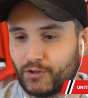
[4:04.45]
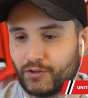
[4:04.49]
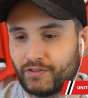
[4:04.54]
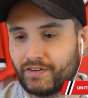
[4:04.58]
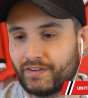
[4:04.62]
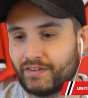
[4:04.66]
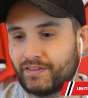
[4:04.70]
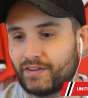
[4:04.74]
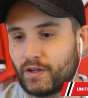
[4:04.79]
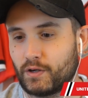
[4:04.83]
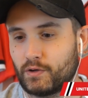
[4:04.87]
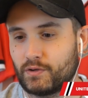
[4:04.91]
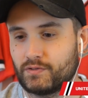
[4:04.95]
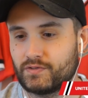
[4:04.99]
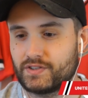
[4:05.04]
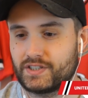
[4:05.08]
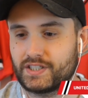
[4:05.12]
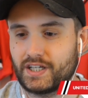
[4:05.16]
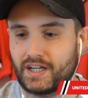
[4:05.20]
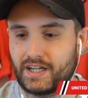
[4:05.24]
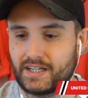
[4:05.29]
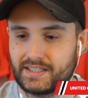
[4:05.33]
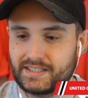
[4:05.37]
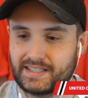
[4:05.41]
the video even
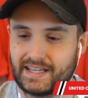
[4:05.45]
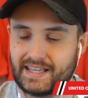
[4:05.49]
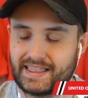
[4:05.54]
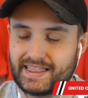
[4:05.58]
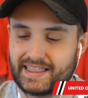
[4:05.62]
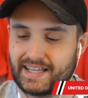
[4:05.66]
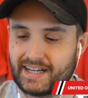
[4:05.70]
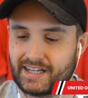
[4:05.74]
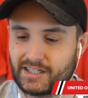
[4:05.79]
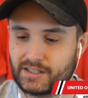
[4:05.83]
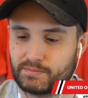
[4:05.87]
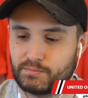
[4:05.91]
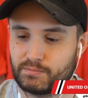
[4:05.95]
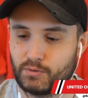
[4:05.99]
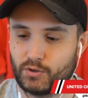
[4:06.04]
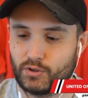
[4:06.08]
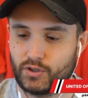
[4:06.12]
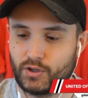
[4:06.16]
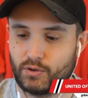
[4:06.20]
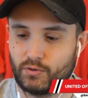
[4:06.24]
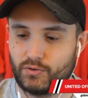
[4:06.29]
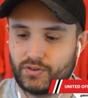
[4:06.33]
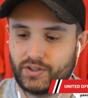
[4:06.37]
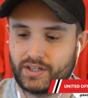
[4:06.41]
started saying thanks but
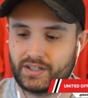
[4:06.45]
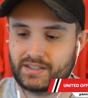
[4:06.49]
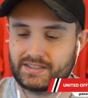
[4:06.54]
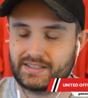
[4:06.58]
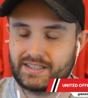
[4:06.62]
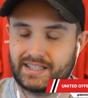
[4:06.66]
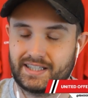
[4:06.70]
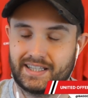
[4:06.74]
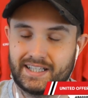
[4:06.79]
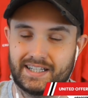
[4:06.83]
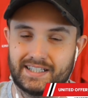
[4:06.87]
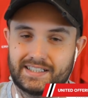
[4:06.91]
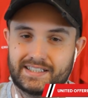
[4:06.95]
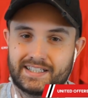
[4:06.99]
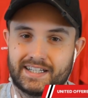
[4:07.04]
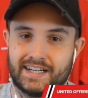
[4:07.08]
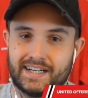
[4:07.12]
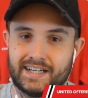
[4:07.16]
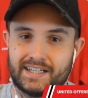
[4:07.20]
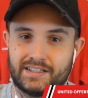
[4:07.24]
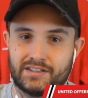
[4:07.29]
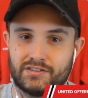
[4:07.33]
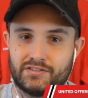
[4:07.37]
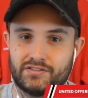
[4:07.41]
no thanks, and that's
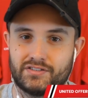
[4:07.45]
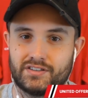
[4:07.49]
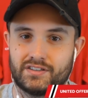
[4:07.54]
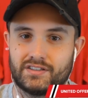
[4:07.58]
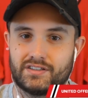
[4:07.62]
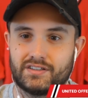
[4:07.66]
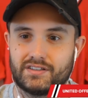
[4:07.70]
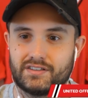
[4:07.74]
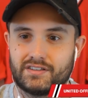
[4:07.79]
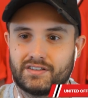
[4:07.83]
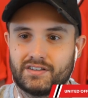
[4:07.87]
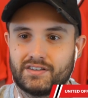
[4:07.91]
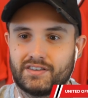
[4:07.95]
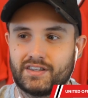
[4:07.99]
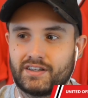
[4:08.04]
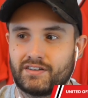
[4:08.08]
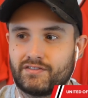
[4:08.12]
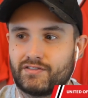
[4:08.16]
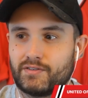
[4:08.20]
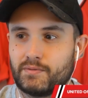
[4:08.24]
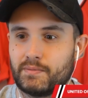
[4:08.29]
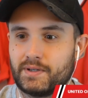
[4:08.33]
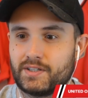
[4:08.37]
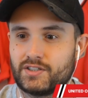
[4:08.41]
kind of the the thing
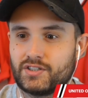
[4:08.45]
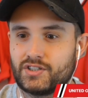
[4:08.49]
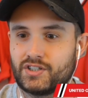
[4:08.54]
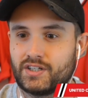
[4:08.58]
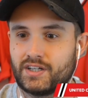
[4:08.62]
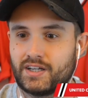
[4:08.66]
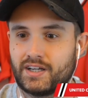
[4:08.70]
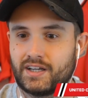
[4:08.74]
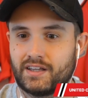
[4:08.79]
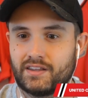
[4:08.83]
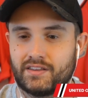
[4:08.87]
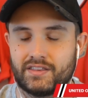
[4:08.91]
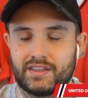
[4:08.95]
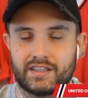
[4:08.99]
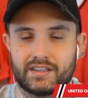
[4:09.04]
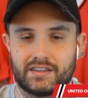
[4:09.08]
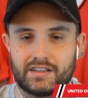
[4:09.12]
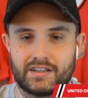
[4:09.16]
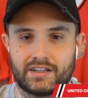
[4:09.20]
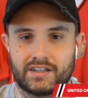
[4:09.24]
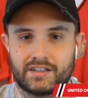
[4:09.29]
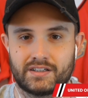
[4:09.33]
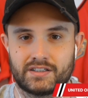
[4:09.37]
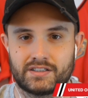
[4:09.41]
for Manchester United. I think
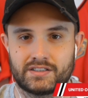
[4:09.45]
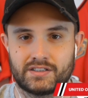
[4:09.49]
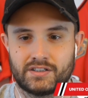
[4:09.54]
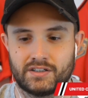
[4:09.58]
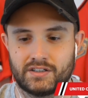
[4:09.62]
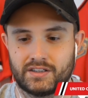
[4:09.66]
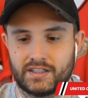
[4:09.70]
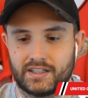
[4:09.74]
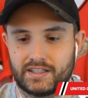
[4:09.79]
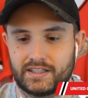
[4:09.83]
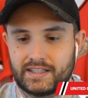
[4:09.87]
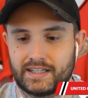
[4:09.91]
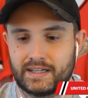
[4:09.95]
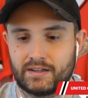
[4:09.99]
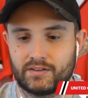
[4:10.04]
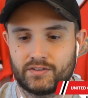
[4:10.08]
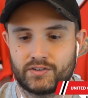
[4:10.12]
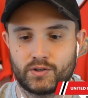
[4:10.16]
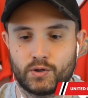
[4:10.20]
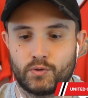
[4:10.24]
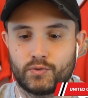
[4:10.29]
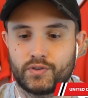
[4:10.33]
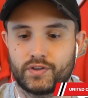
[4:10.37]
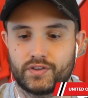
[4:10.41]
they're going to turn that down.
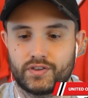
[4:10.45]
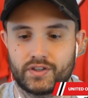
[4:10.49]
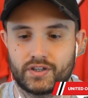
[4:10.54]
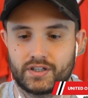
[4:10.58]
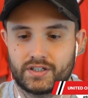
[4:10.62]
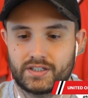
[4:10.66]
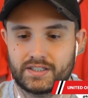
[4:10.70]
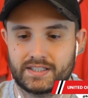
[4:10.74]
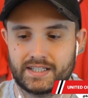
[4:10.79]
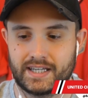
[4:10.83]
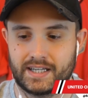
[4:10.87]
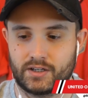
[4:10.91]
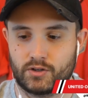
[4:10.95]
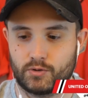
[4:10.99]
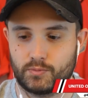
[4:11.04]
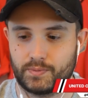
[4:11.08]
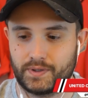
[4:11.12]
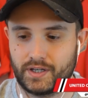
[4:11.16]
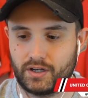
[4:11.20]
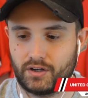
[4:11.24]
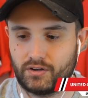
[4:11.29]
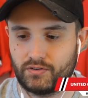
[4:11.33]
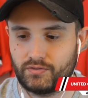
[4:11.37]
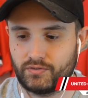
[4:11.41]
Don't think they're going to take up
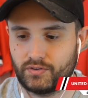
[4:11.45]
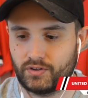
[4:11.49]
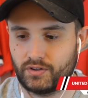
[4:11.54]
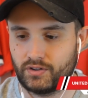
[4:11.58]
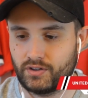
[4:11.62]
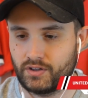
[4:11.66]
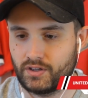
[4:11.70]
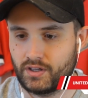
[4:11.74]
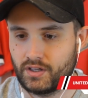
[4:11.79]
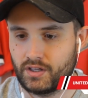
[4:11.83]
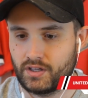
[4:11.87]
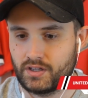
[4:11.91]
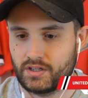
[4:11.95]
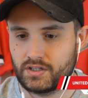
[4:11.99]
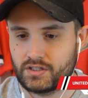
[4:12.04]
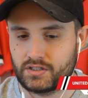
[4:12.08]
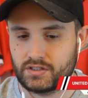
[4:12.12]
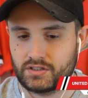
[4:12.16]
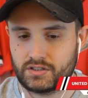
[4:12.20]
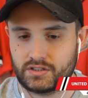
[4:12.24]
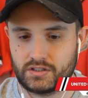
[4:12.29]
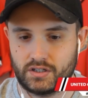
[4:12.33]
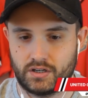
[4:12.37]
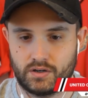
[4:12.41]
that offer.
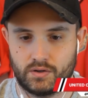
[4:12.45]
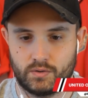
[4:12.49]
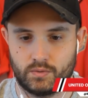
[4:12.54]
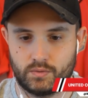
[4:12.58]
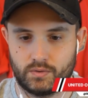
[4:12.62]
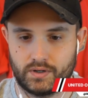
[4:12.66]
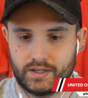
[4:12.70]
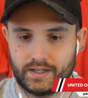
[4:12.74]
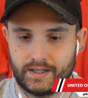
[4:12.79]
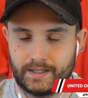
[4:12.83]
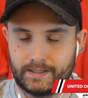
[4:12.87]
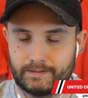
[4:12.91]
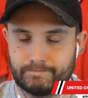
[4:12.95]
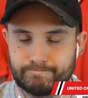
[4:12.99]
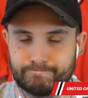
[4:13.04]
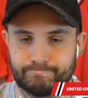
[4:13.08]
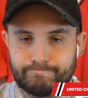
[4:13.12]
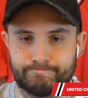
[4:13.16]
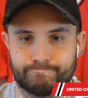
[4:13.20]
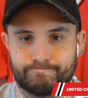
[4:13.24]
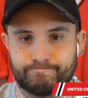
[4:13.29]
So um,